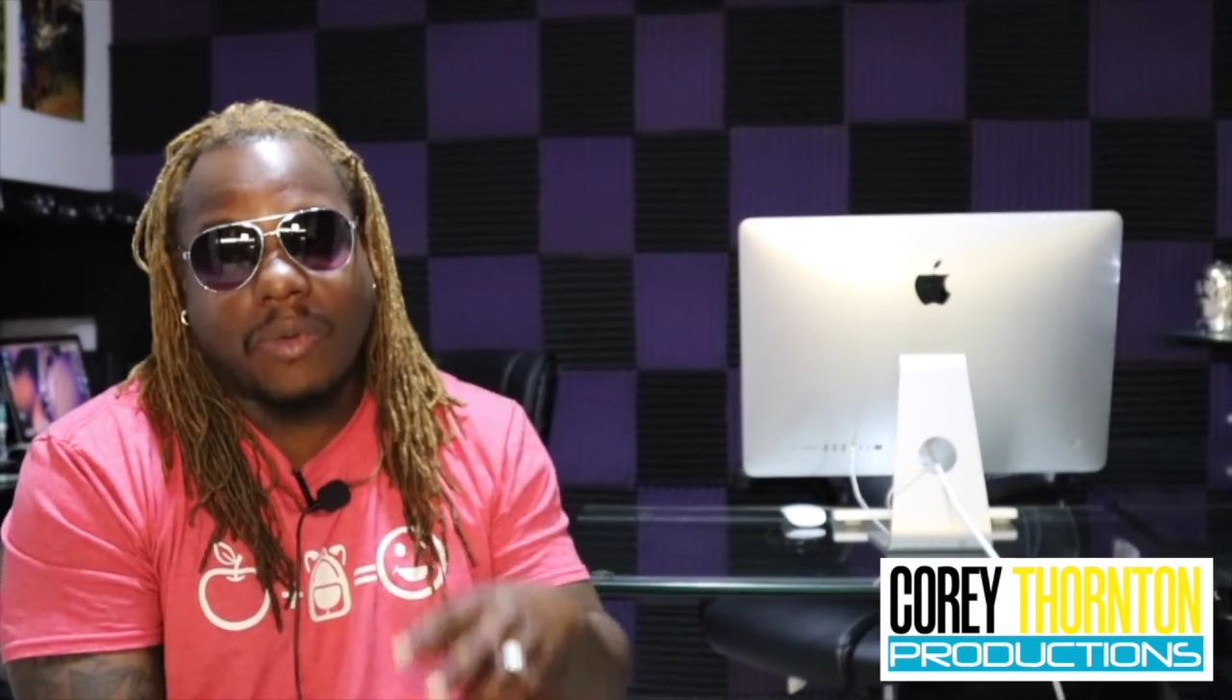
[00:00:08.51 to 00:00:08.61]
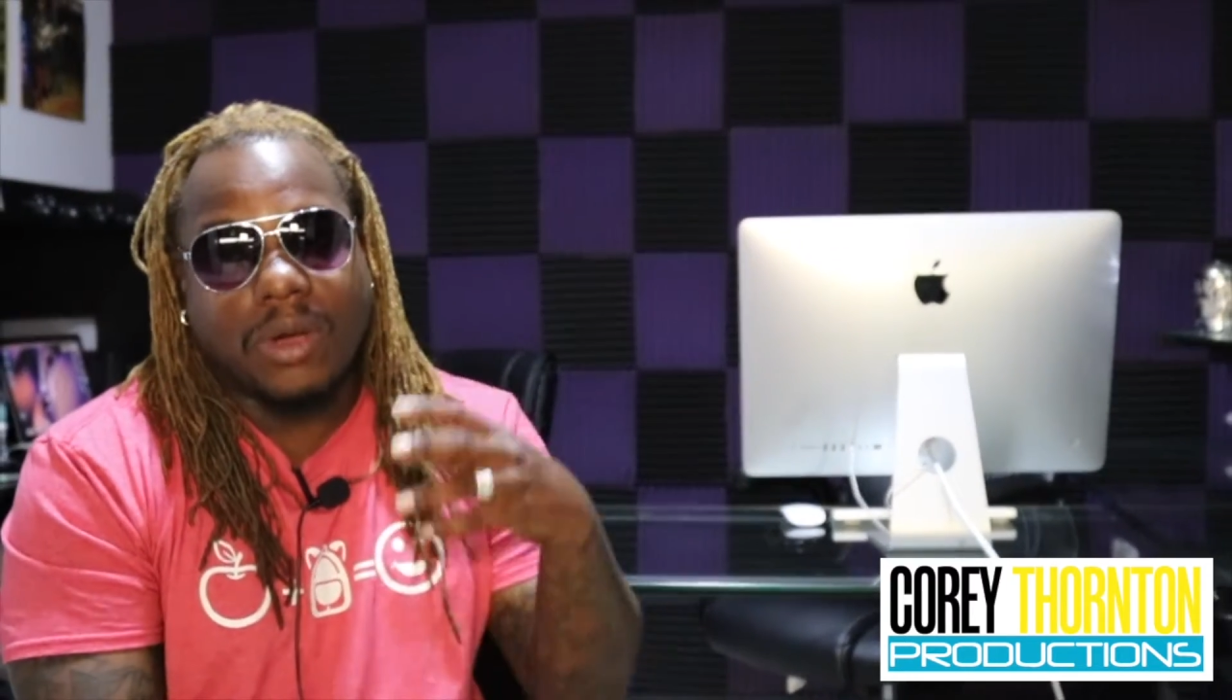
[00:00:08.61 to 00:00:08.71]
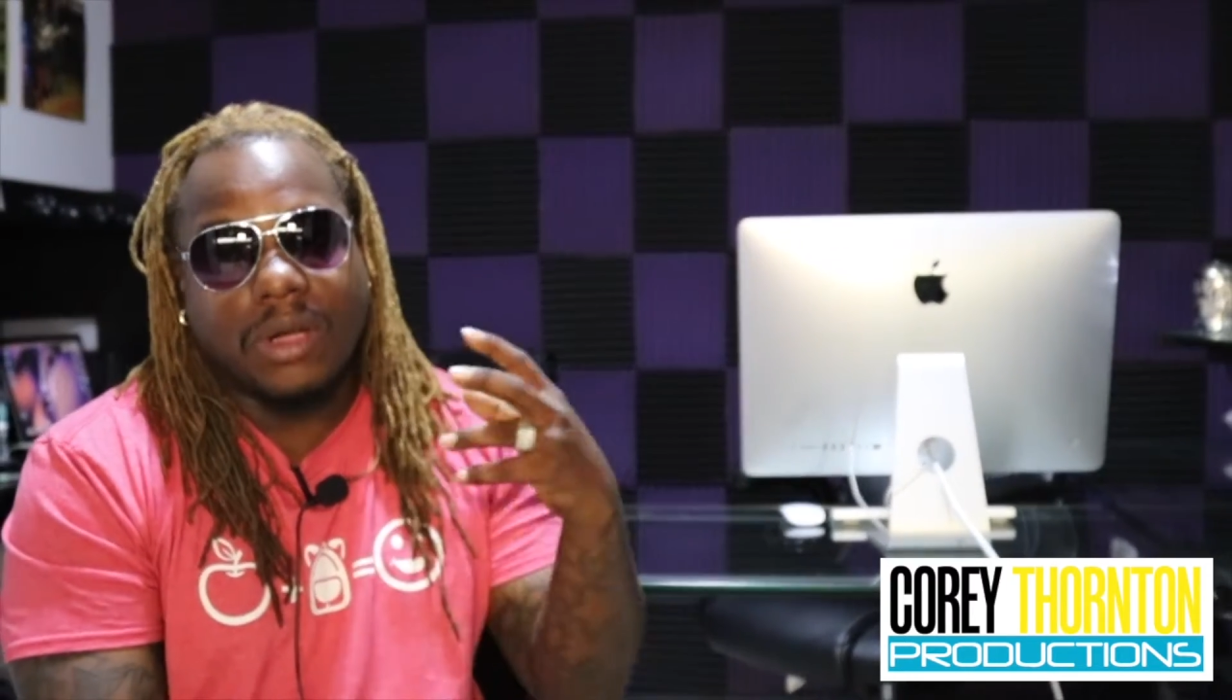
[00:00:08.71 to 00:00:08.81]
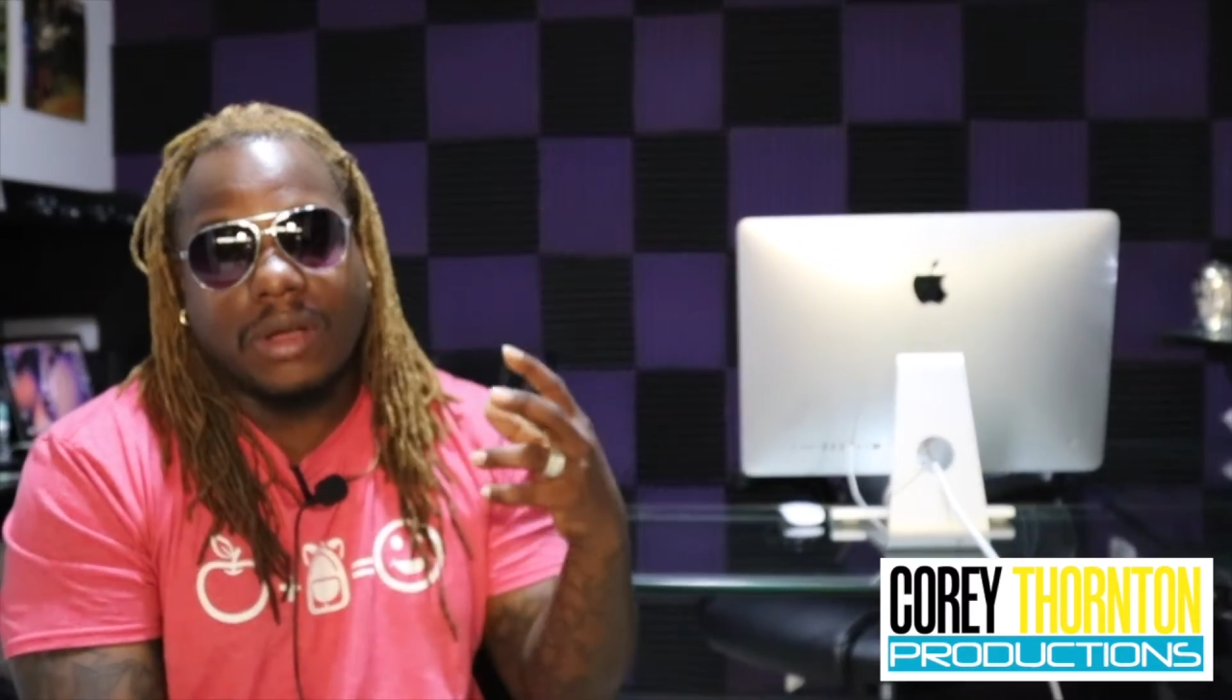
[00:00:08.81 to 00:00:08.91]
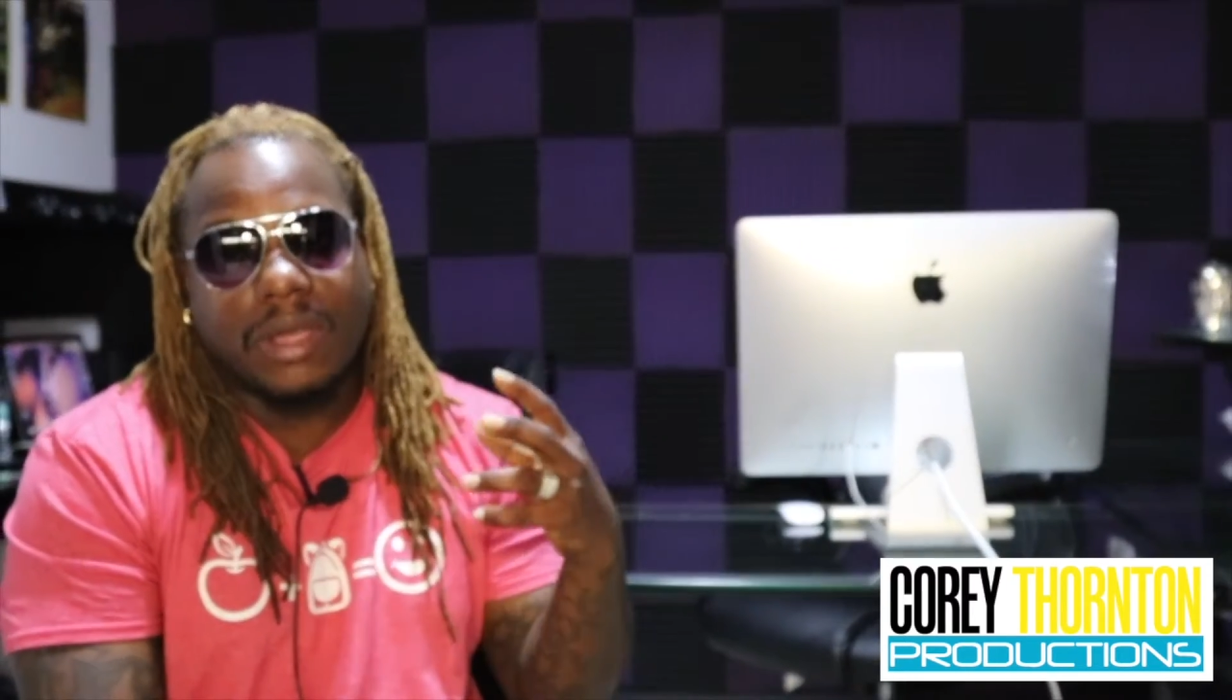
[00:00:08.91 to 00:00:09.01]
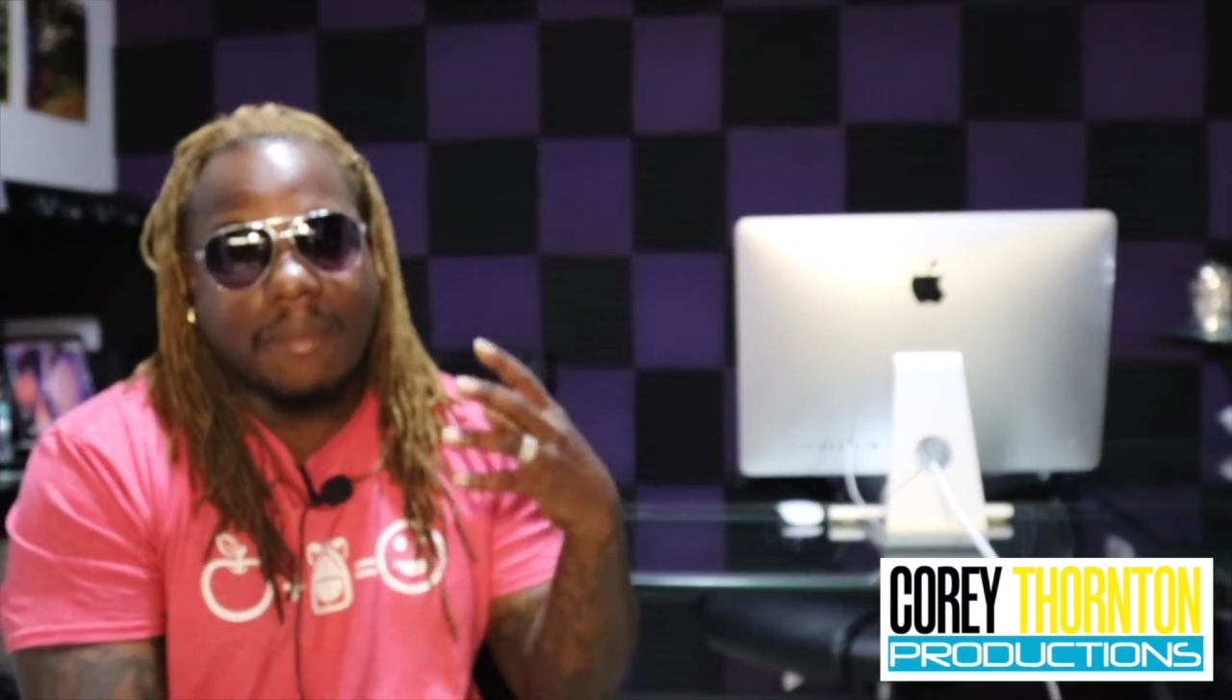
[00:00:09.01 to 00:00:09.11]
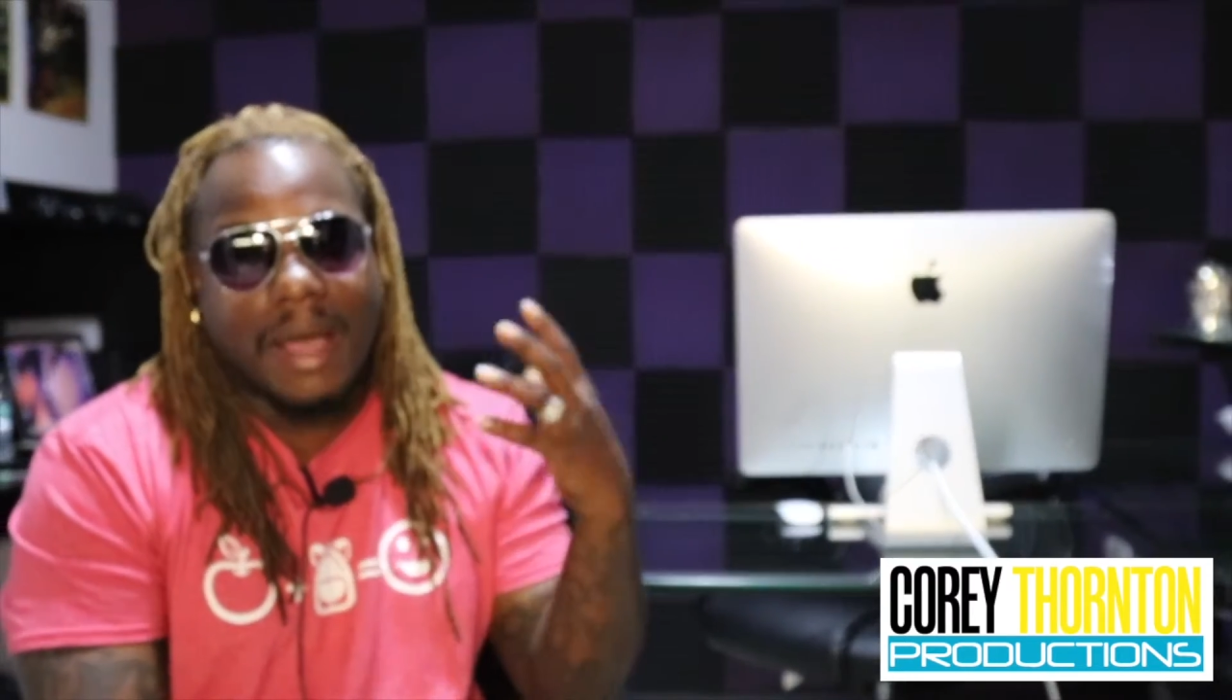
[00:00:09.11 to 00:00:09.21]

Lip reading: world,